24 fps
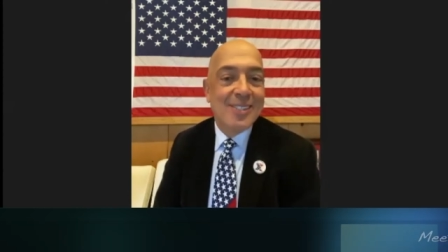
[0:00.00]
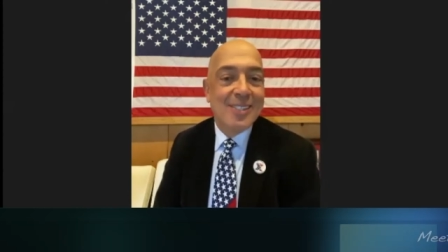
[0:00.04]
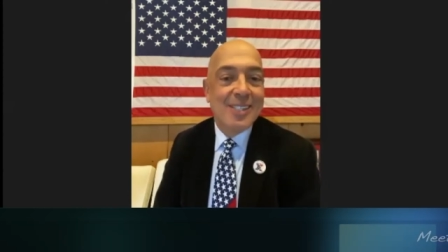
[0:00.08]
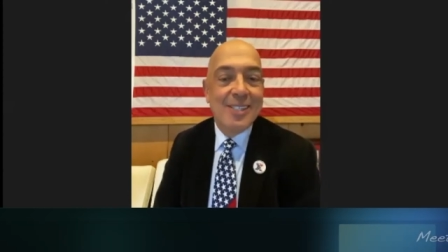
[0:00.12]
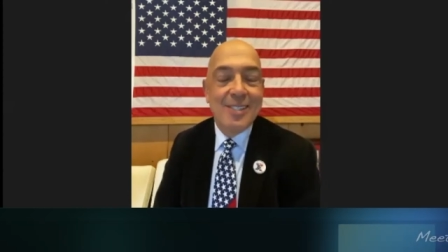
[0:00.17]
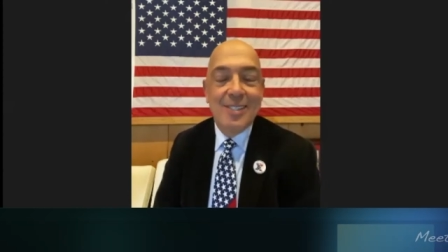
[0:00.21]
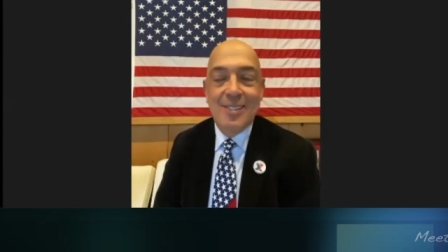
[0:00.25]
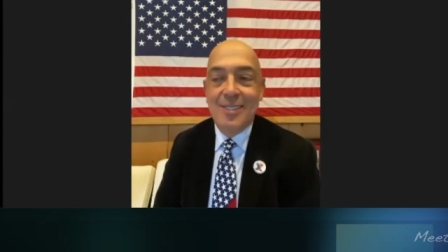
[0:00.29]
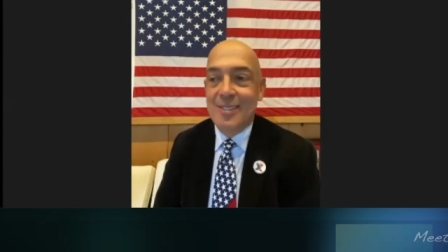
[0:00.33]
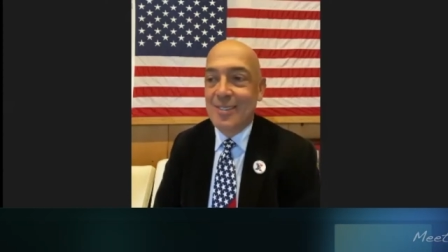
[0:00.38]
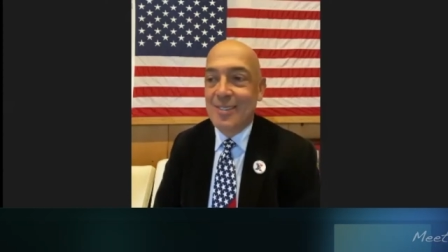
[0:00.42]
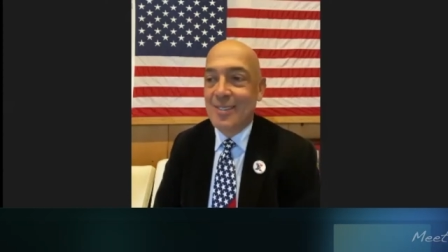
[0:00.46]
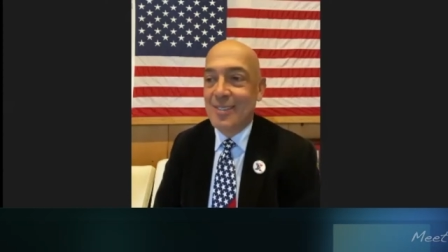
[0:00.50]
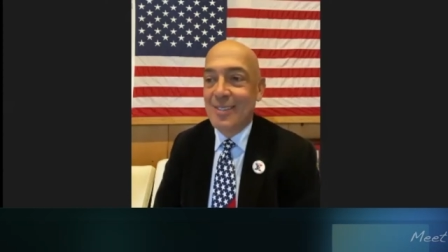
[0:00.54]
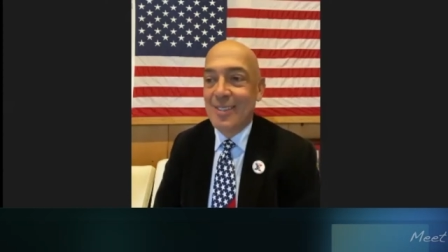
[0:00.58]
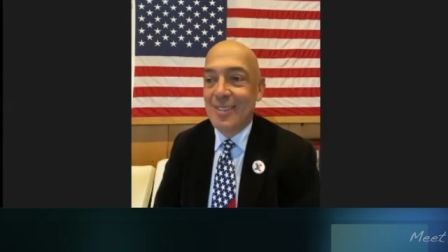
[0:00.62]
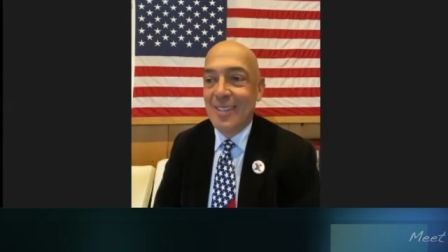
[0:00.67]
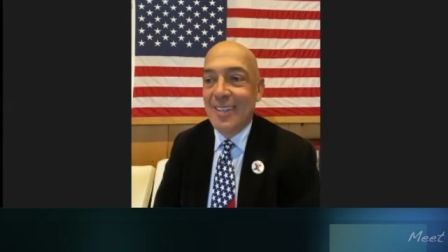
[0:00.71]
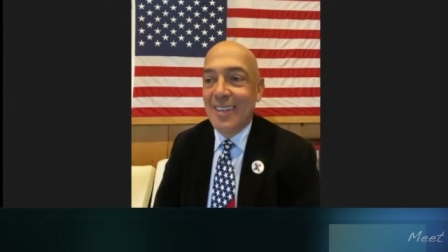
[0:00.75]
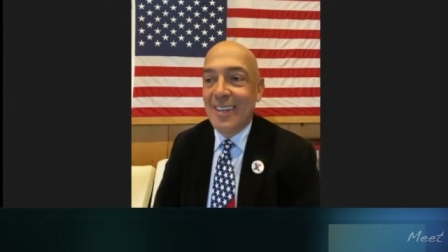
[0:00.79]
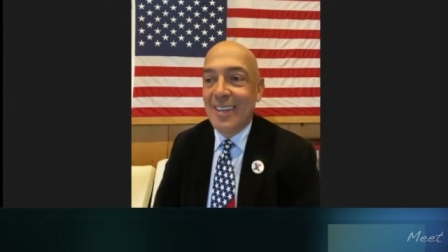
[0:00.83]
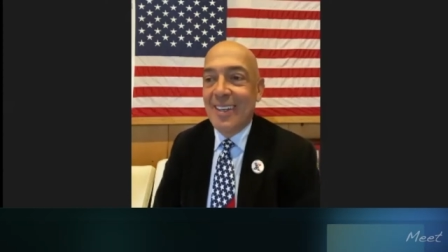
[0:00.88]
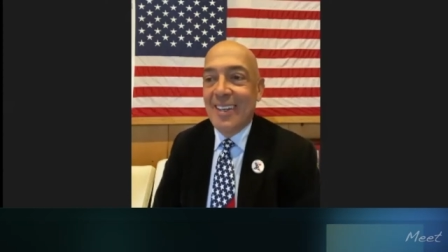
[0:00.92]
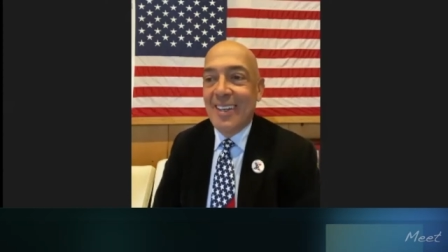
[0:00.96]
He's
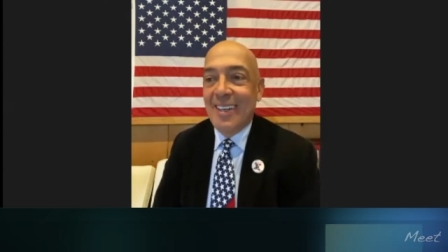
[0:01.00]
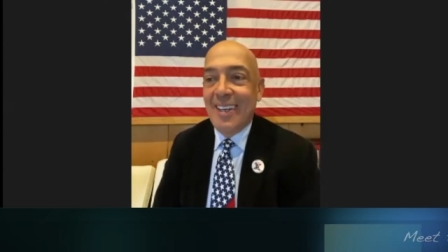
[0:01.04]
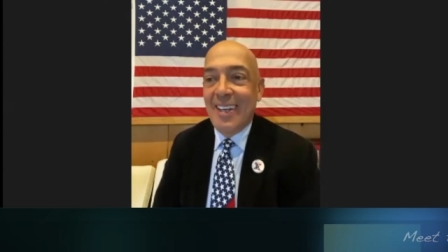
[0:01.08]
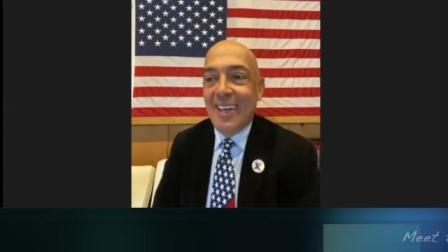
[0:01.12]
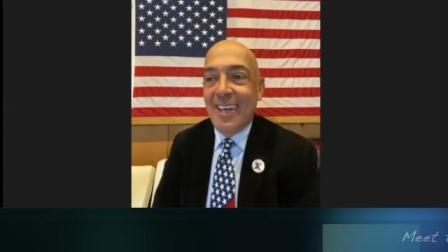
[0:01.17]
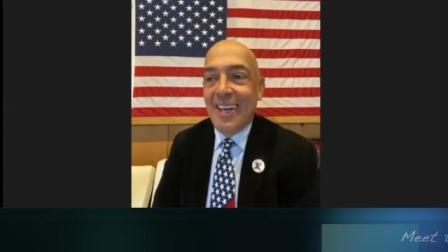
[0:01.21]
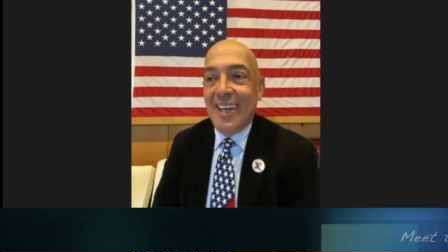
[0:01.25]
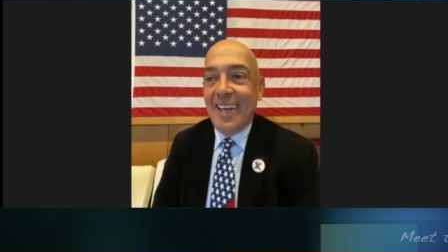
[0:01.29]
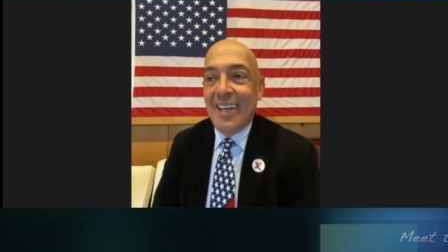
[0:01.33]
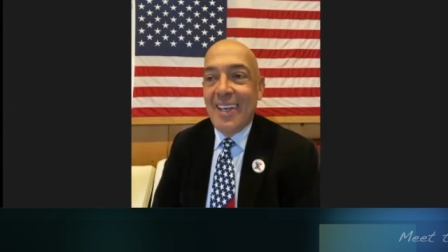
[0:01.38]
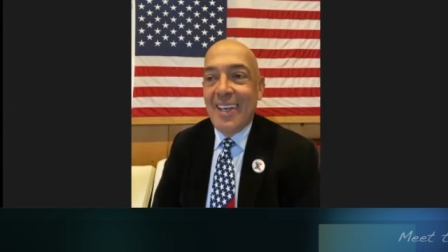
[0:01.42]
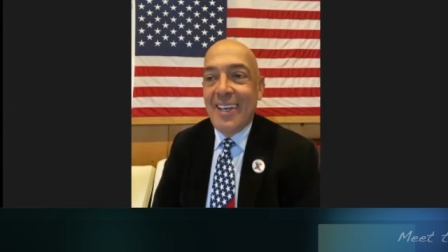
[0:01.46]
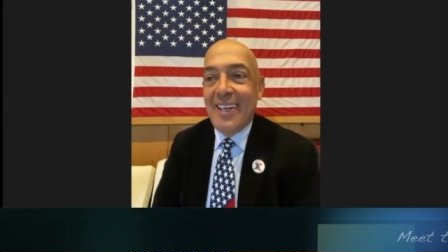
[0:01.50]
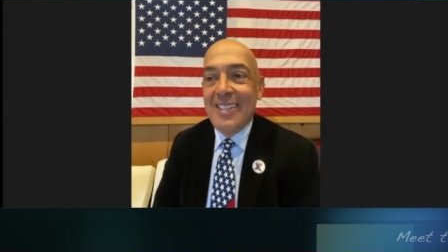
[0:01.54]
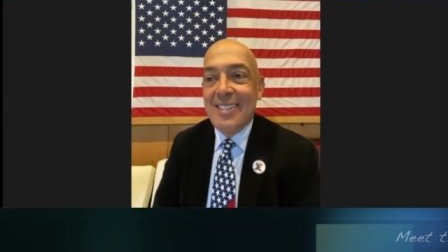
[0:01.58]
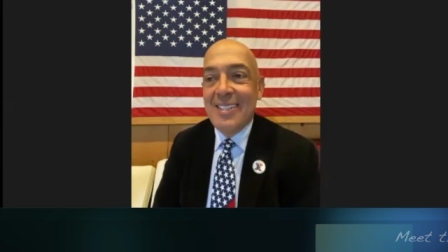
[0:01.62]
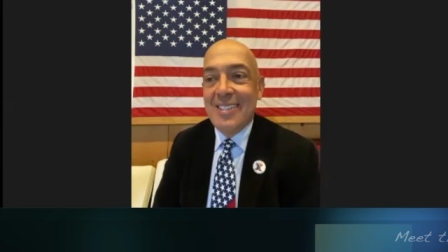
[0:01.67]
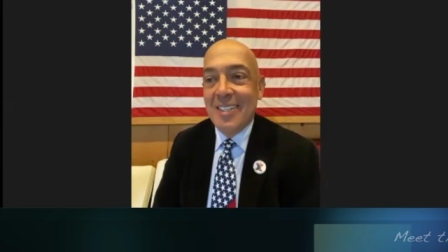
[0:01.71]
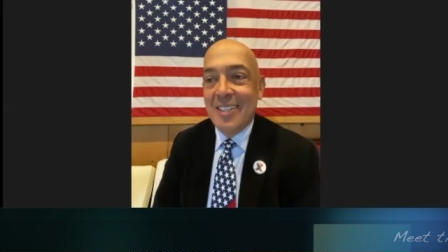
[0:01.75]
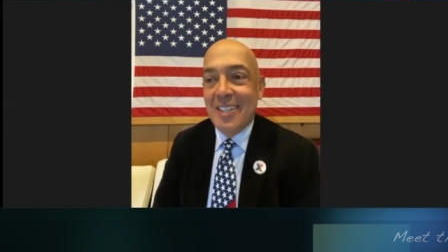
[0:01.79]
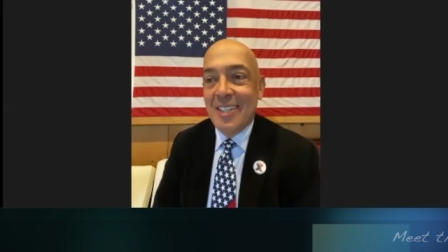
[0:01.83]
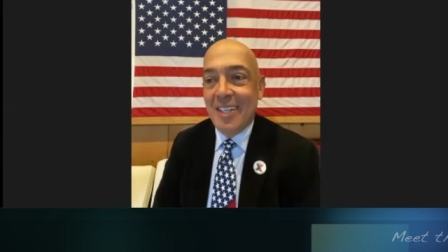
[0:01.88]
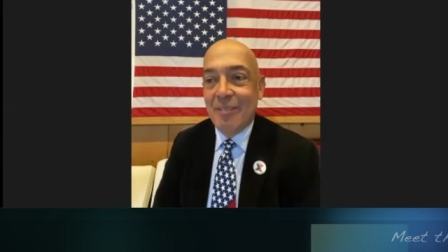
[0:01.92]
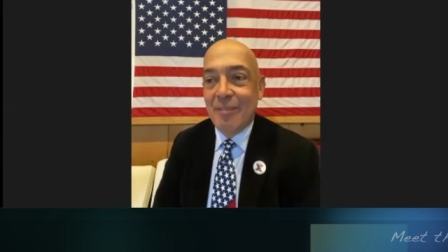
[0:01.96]
he
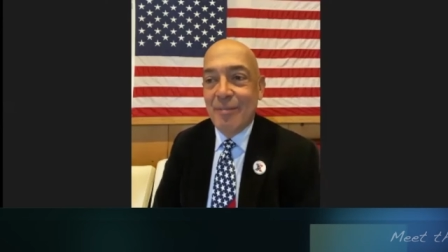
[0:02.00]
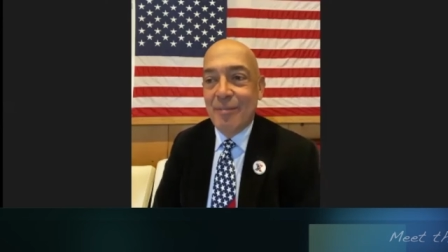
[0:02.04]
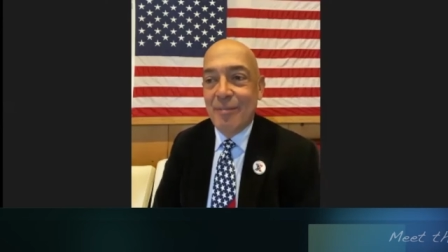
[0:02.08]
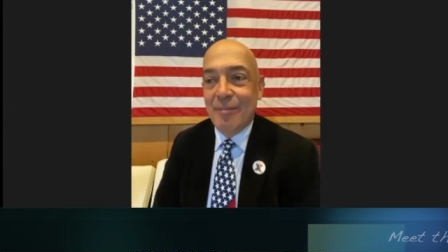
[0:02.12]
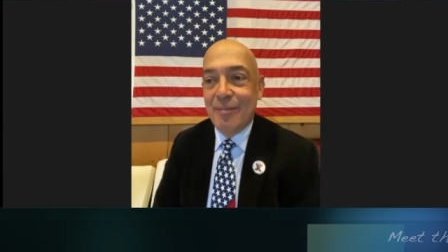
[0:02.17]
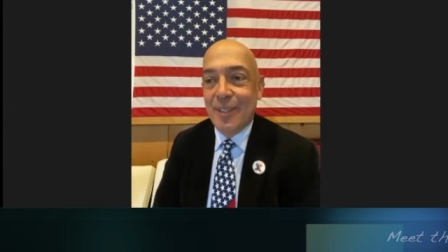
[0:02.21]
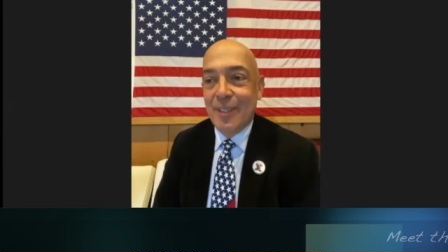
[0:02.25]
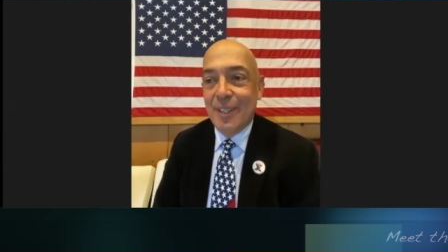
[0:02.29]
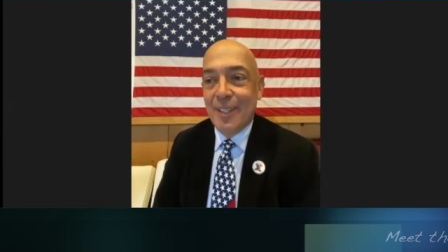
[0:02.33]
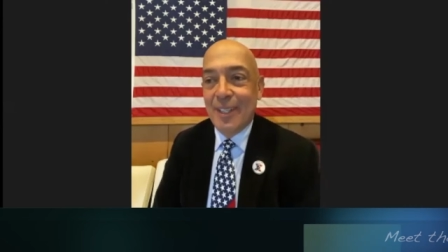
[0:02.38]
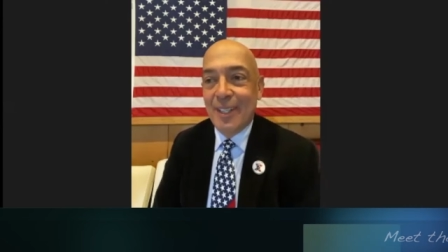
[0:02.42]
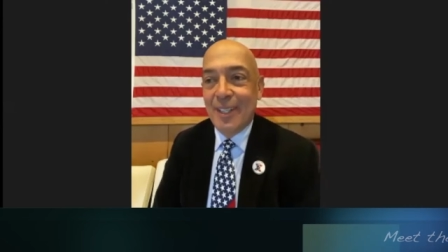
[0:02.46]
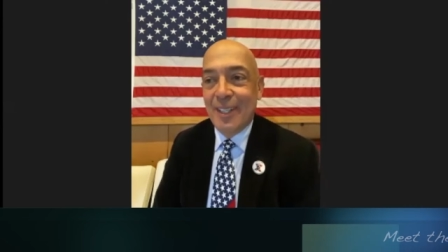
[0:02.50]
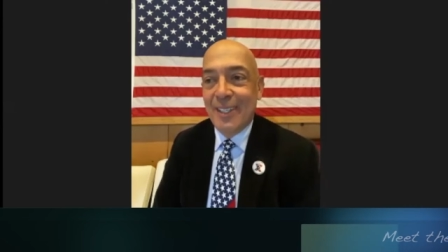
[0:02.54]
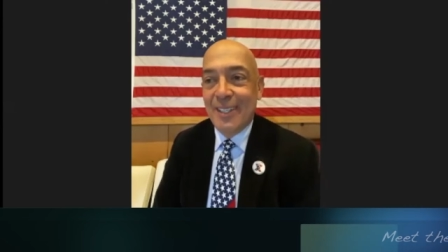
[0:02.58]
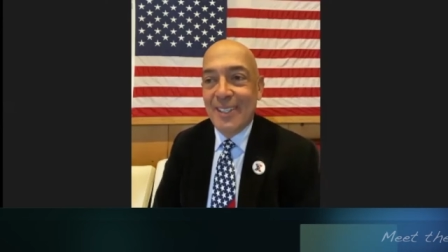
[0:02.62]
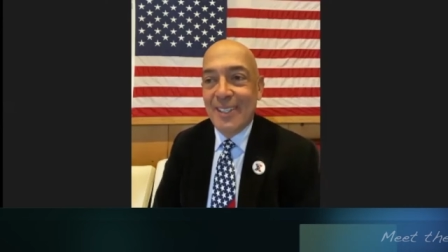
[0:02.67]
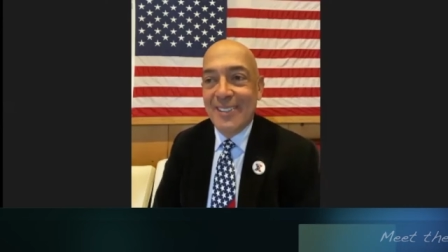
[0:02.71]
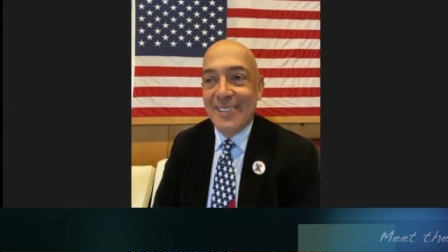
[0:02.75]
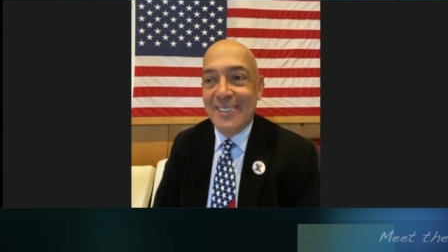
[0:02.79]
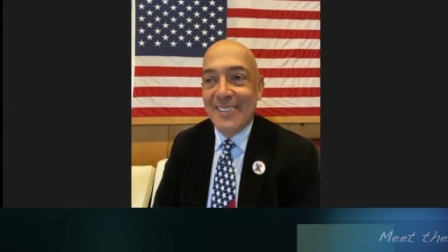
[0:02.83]
did a, uh,